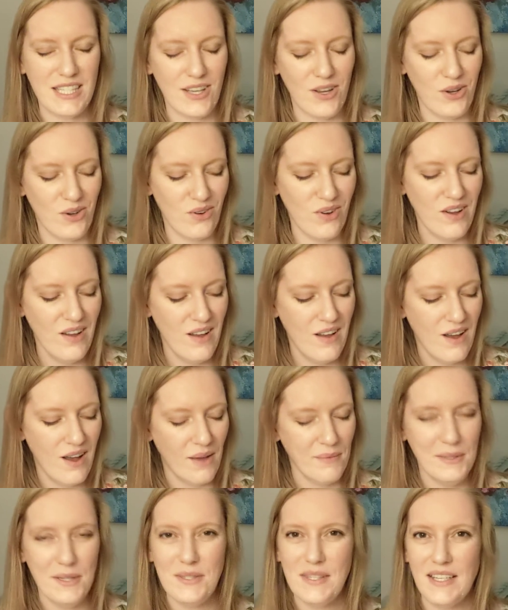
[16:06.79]
So
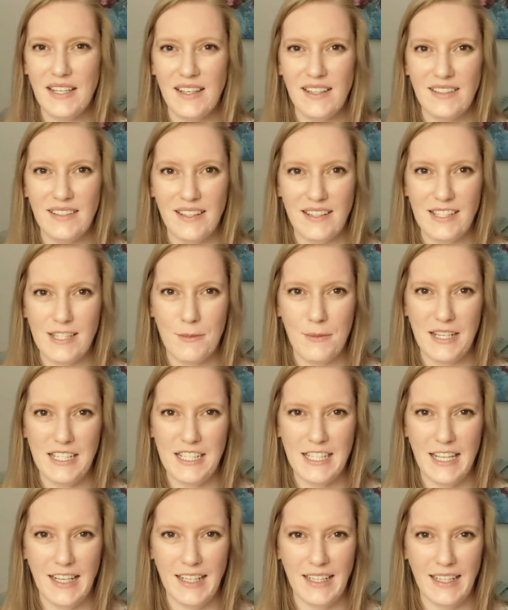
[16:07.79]
I'm using it next to my
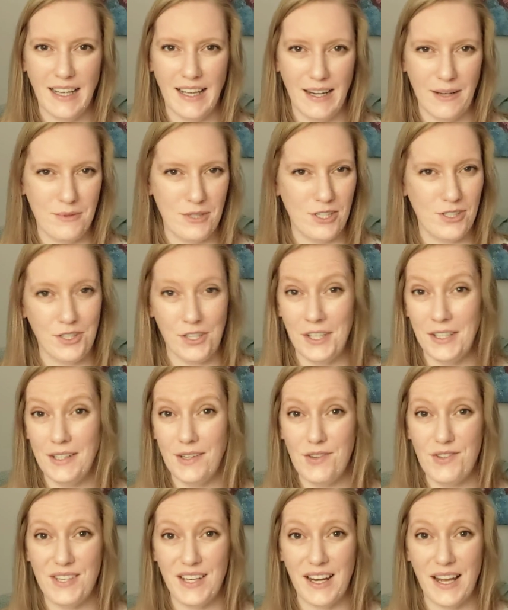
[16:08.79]
sink, and I'm just trying to
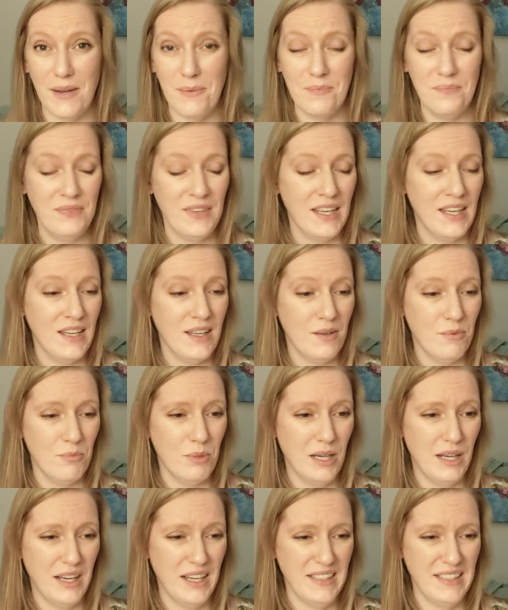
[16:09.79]
use it up.
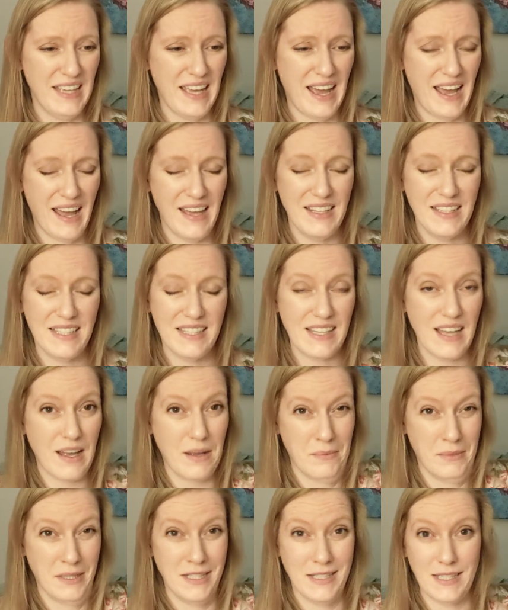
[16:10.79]
But yeah,
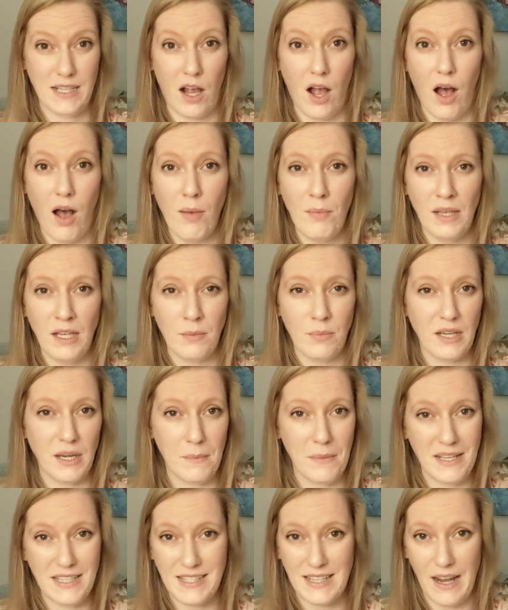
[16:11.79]
it's calming, but
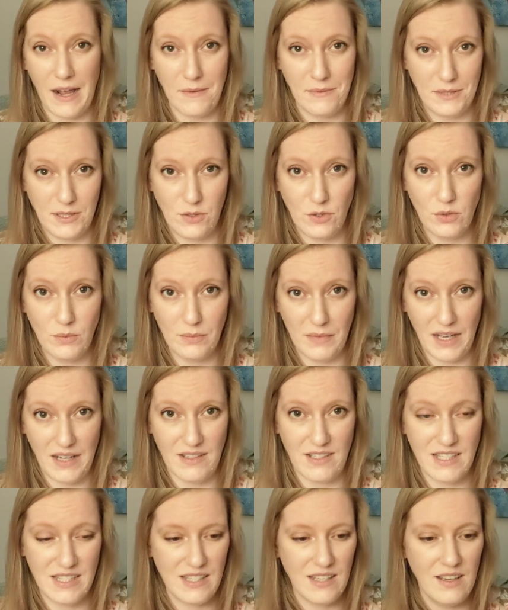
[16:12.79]
it makes an absolute
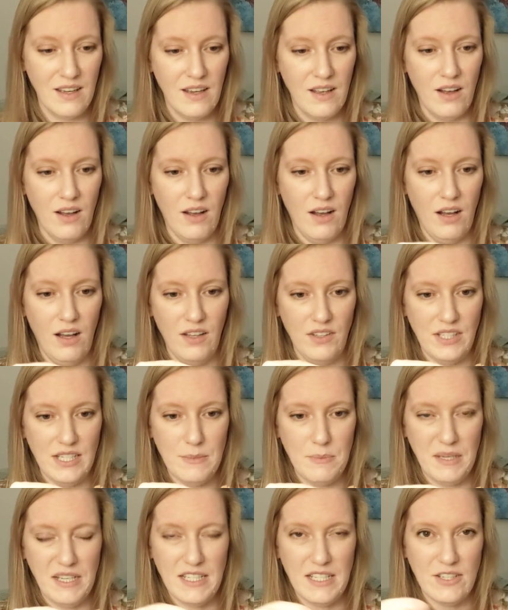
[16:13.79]
mess. All
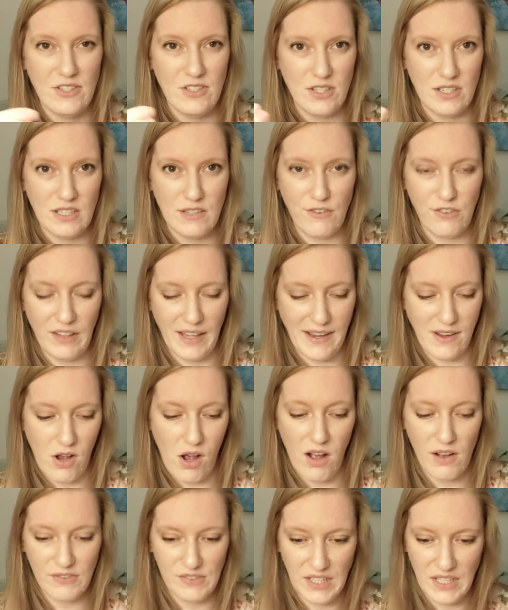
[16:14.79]
these pieces just flake
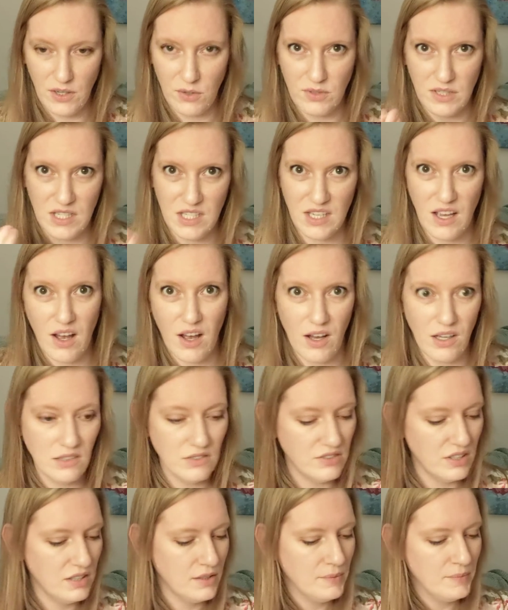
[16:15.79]
off. They don't
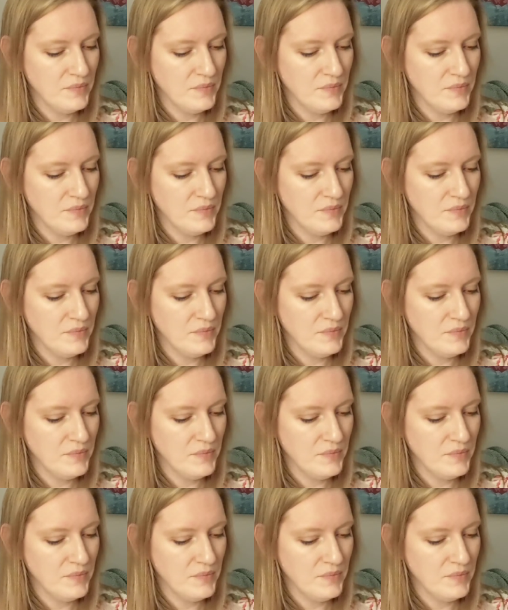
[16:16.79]
dissolve.